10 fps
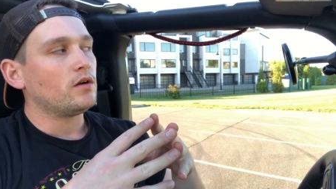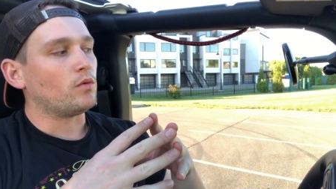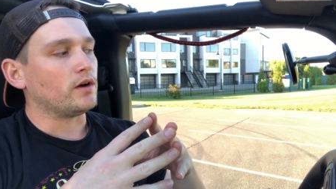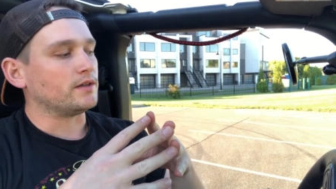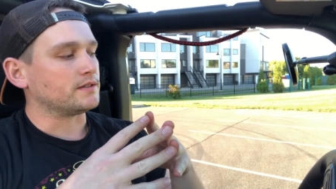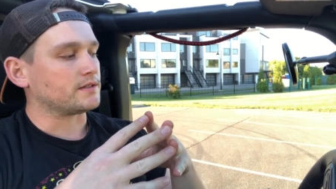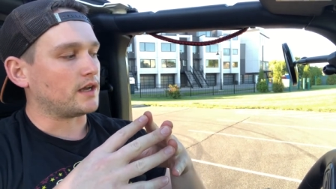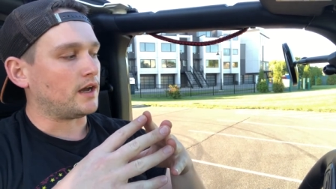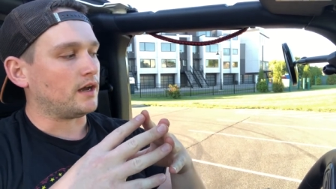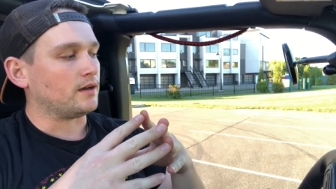was
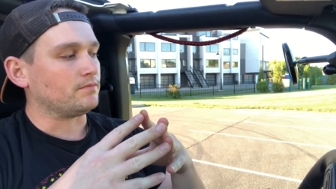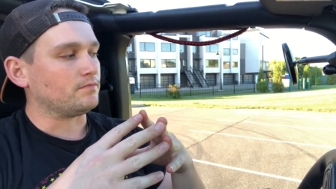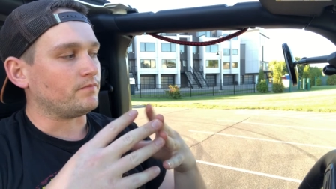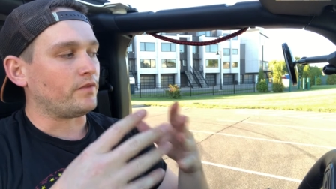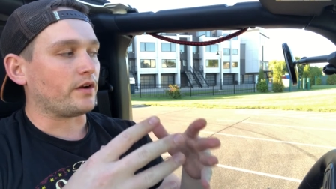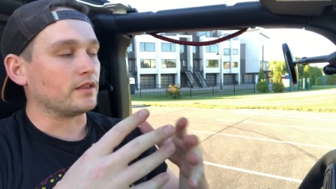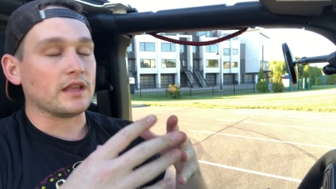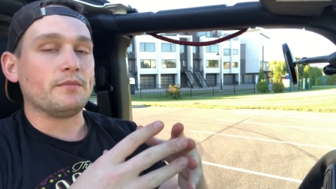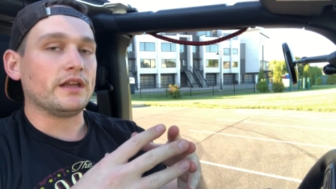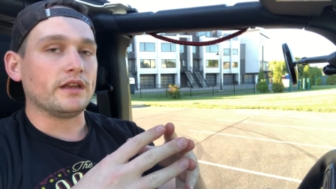uh, very
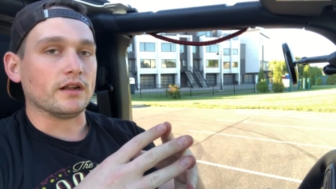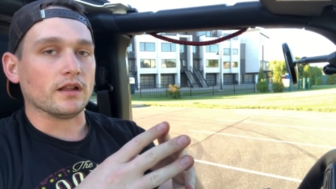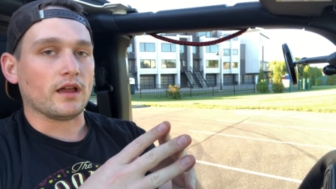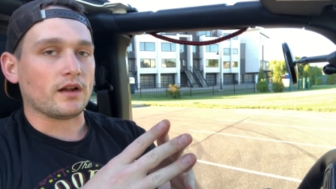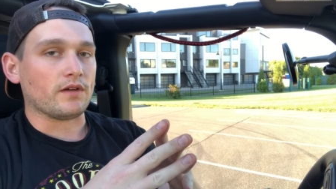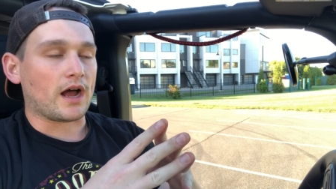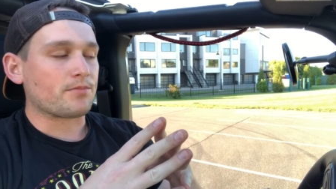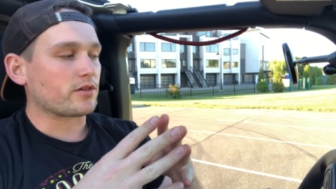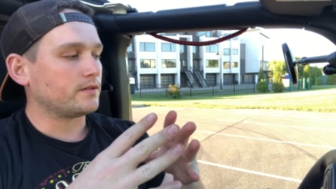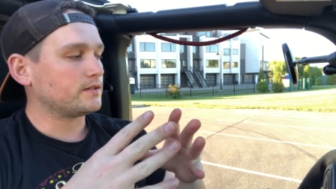limited and a lot of
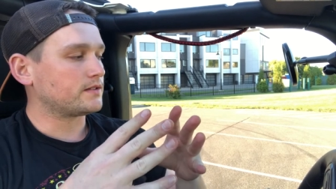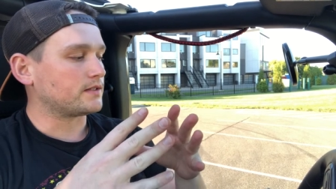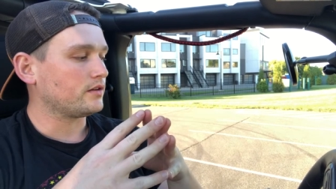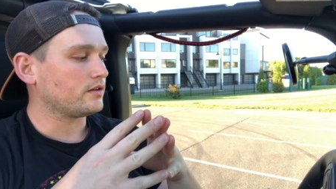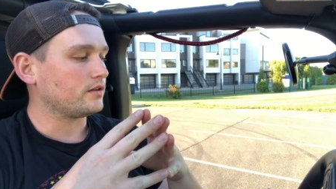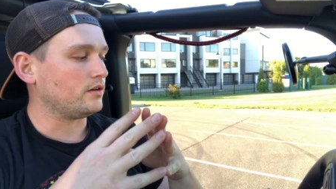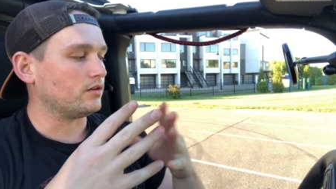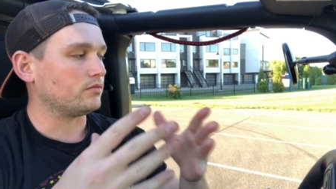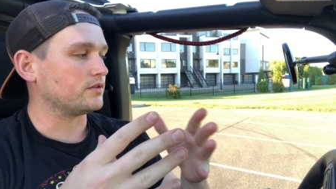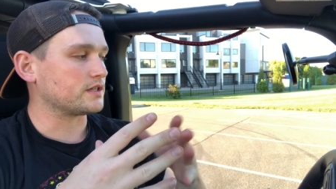options you
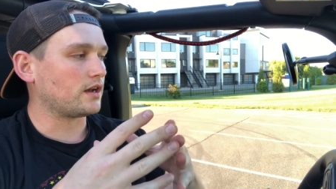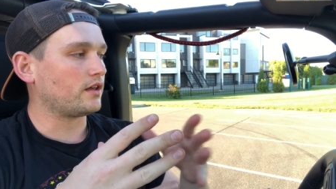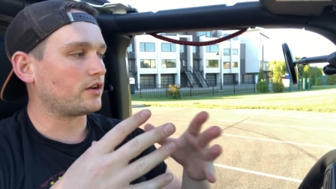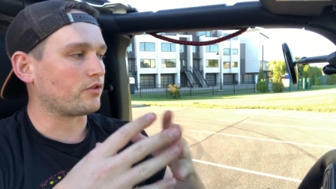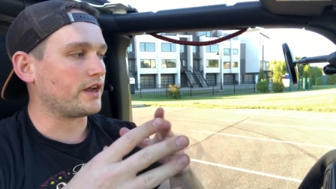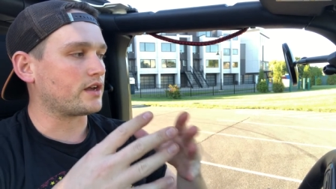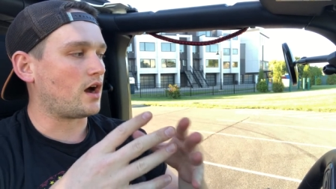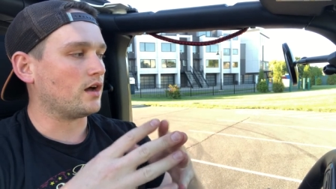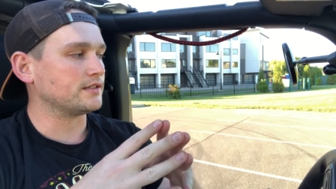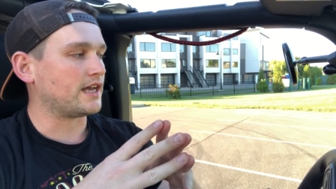know, there's not a lot of great
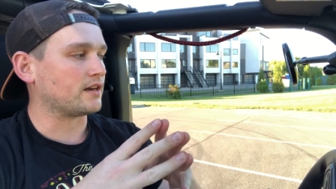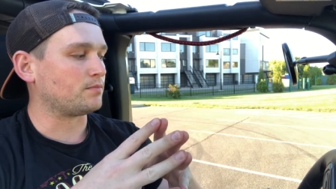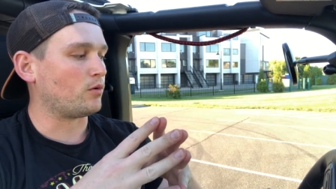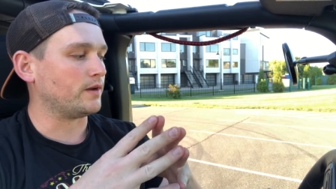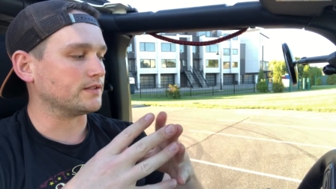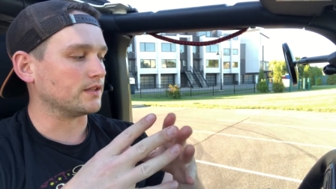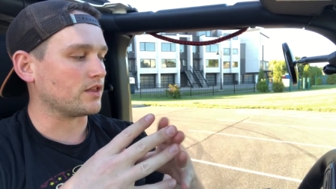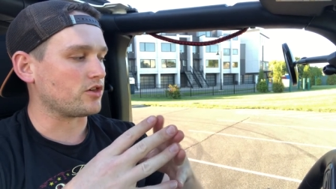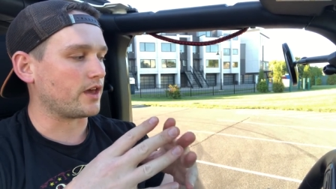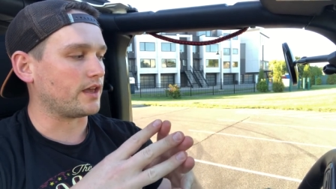contact points on the
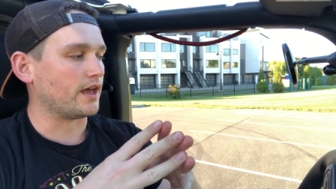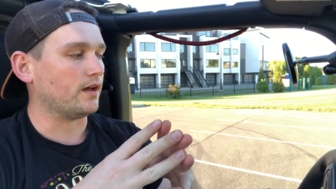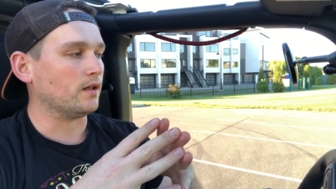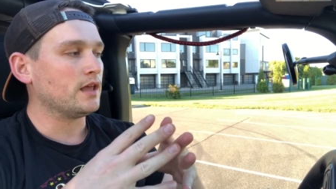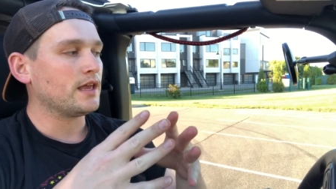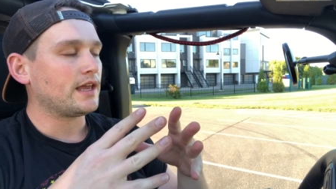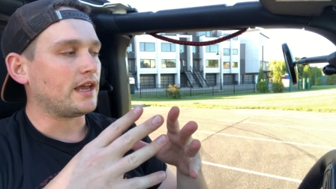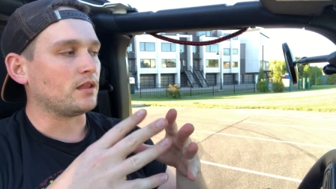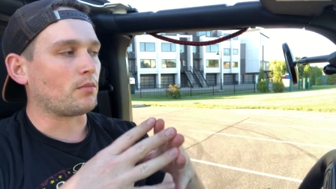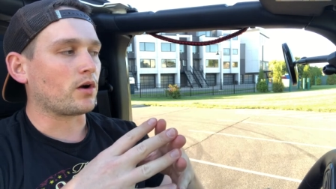JL
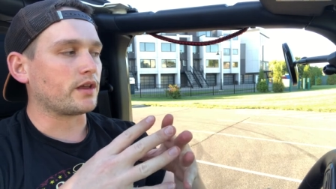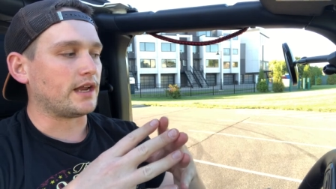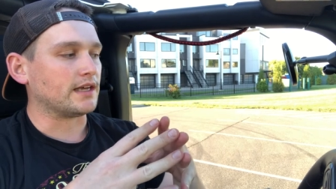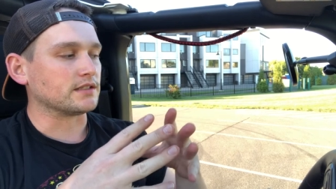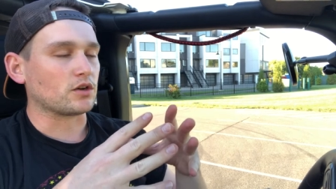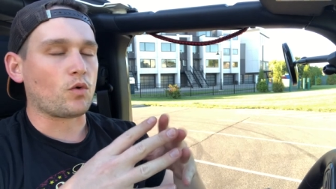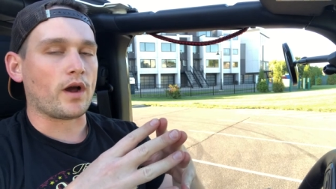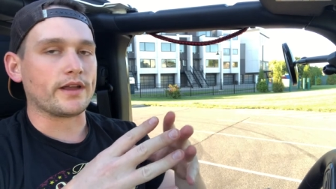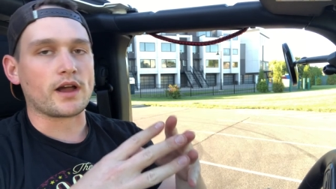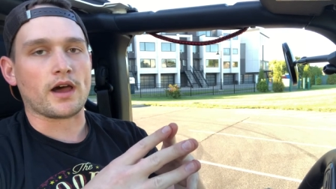and the market hasn't
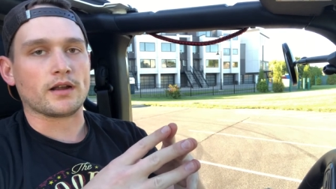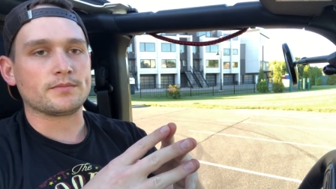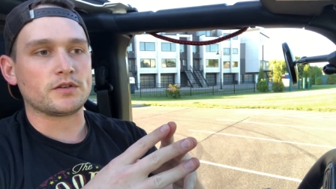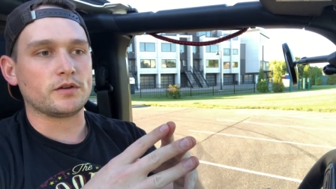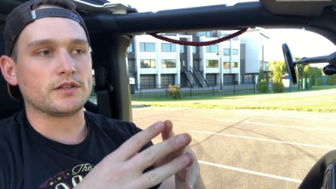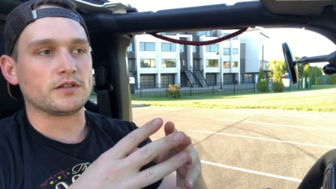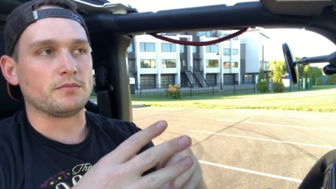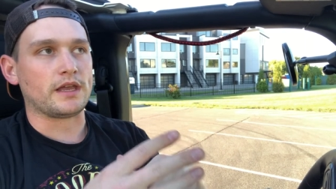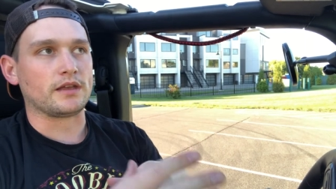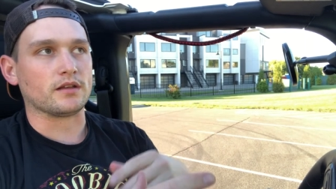quite caught up to it to
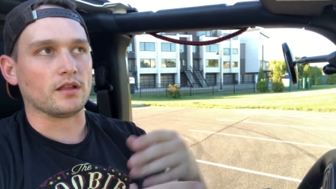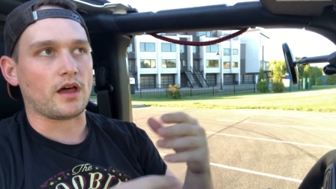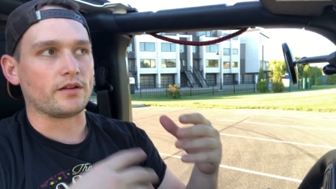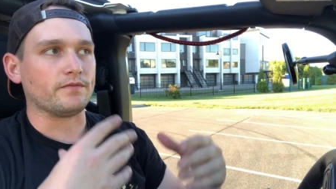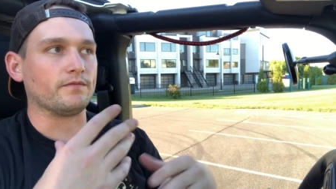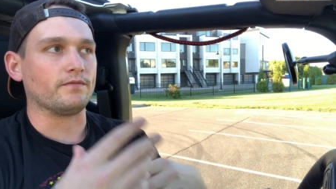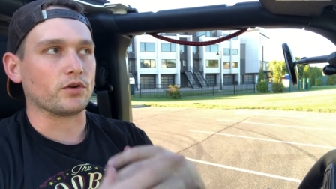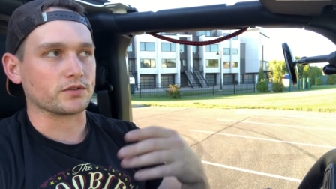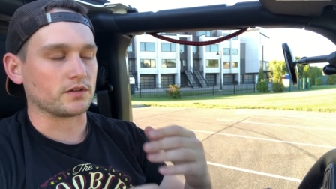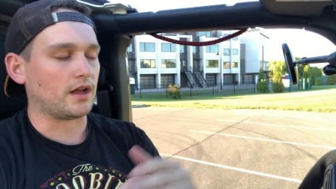make a lot of
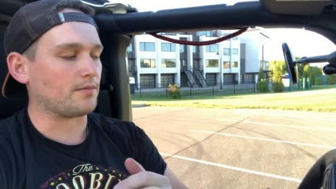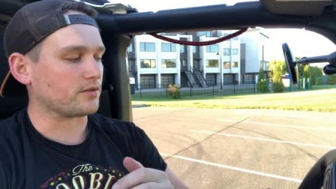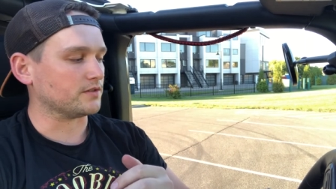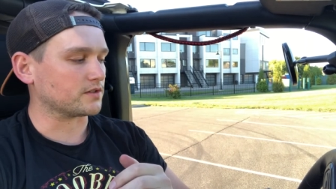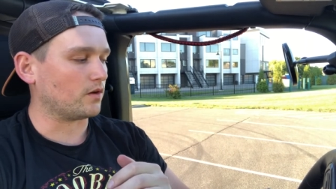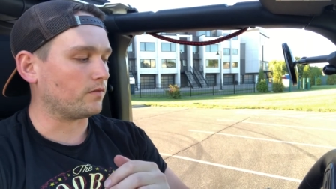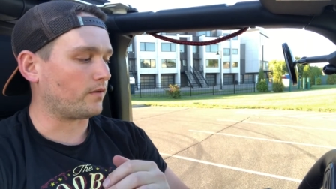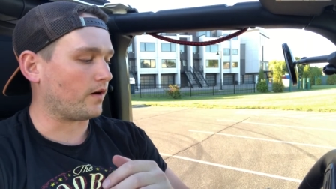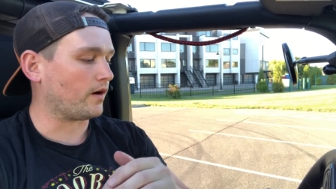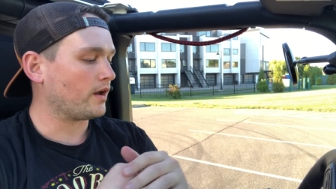versatile options so
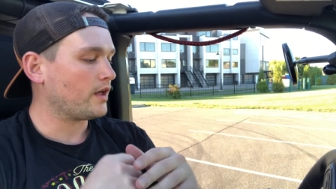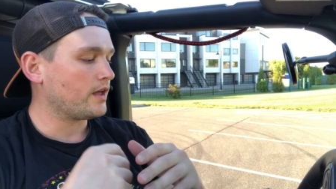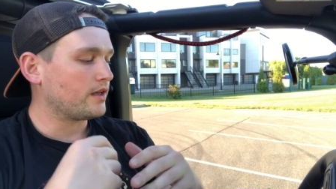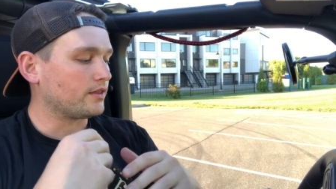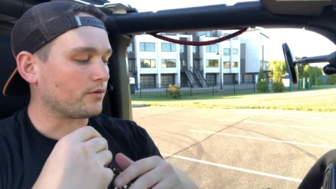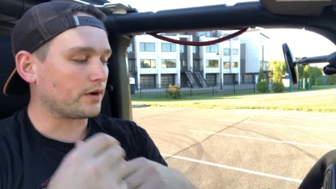far. There